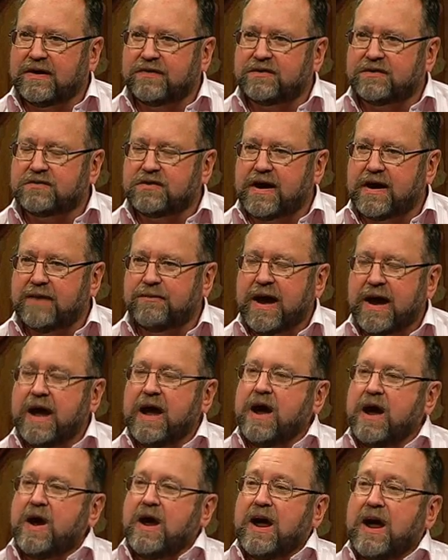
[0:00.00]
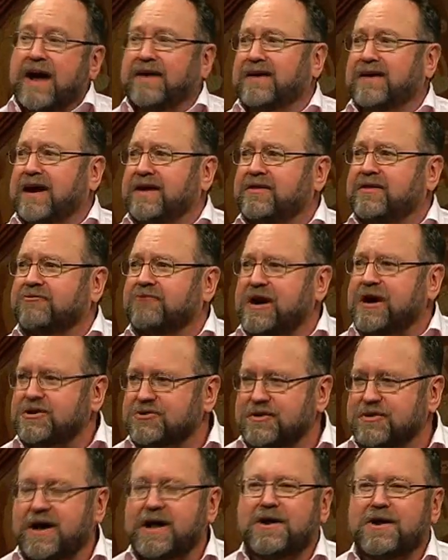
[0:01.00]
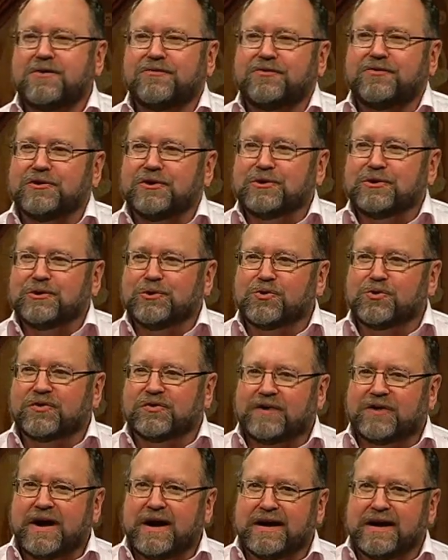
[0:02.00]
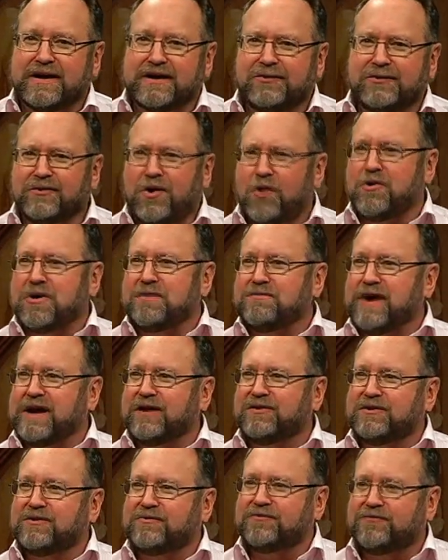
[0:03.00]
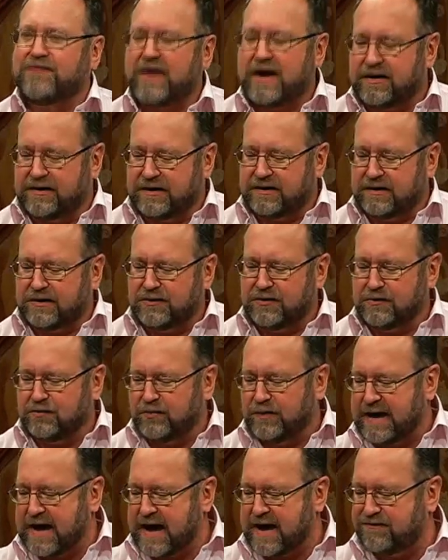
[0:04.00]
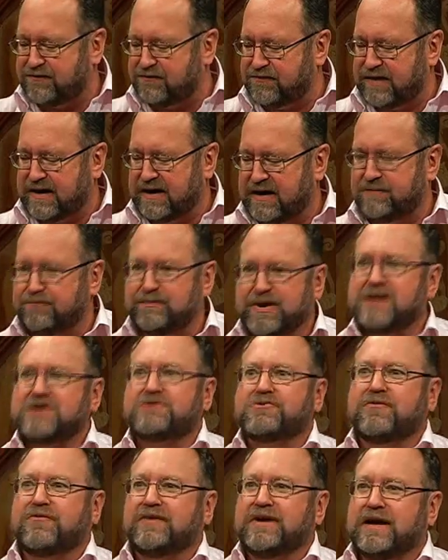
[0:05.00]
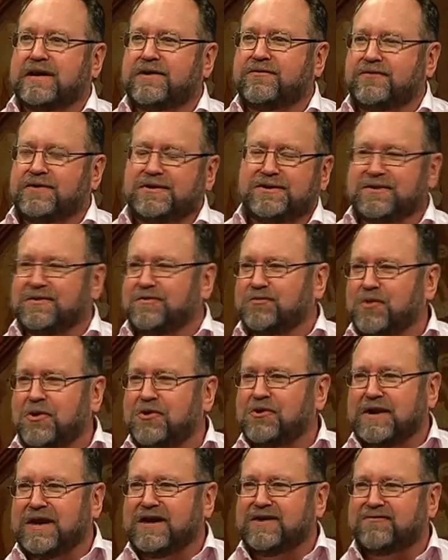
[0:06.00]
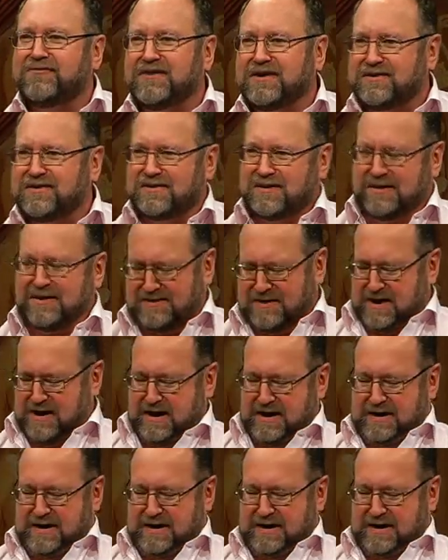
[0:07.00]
at the time. And the rationale for luxay is, oh, it makes it fun. We have a picture of an elephant and the word elephant and